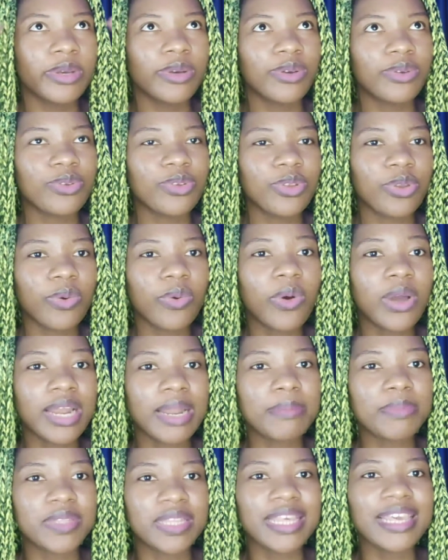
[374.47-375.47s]
you know what
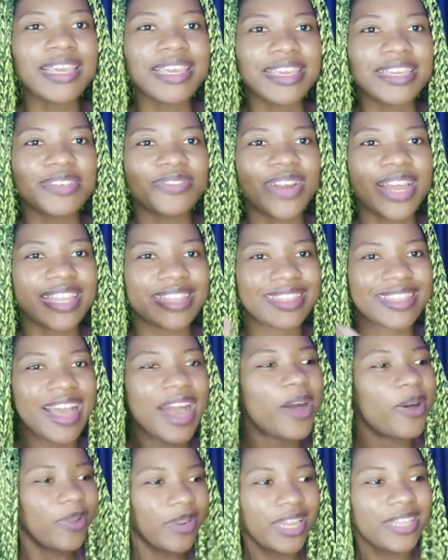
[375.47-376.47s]
I'm thinking right
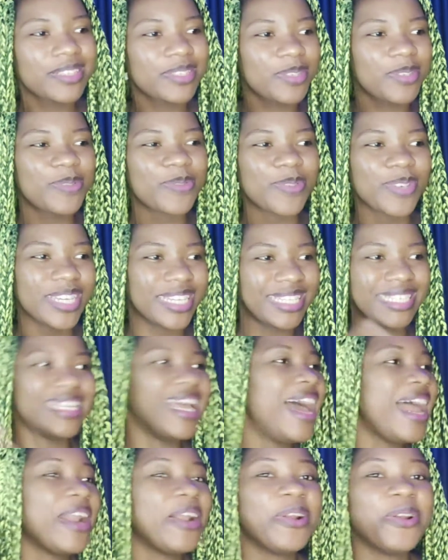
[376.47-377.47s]
now, let's do it.
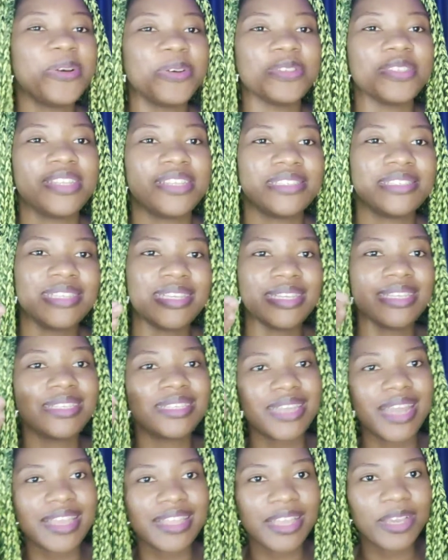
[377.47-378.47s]
I don't know, it's
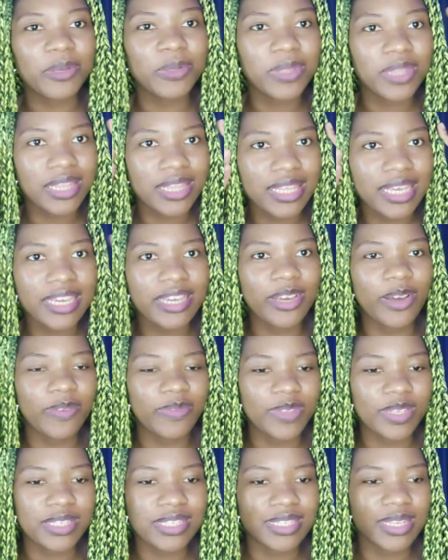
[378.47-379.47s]
like they could think of
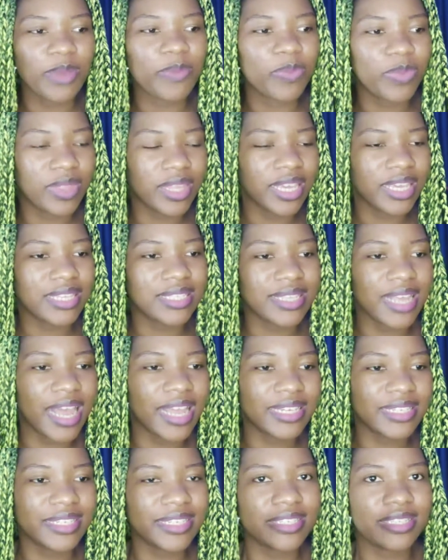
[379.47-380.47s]
the same things
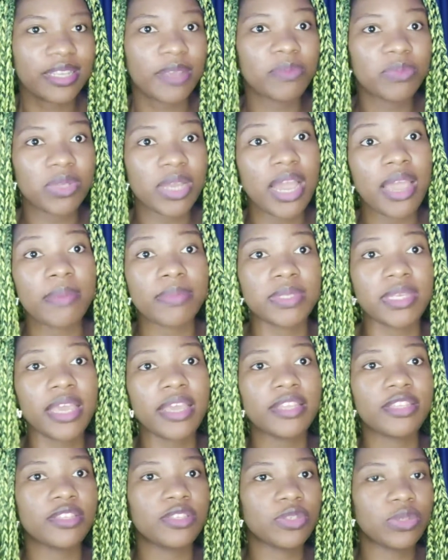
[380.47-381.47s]
at the same times,
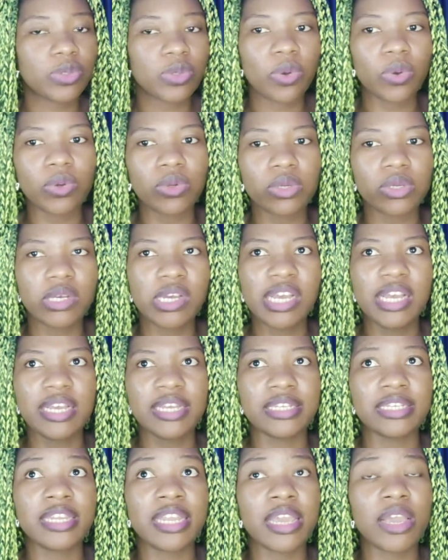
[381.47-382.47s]
and so
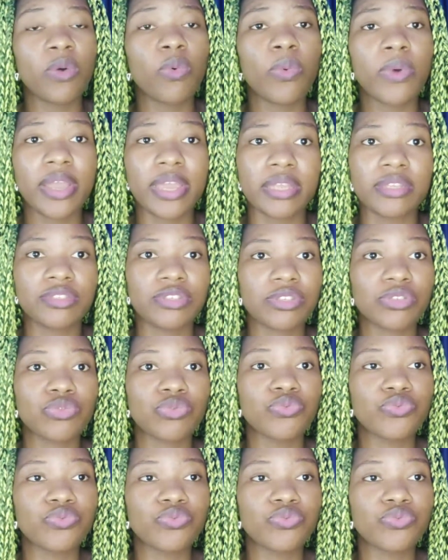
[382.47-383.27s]
they were just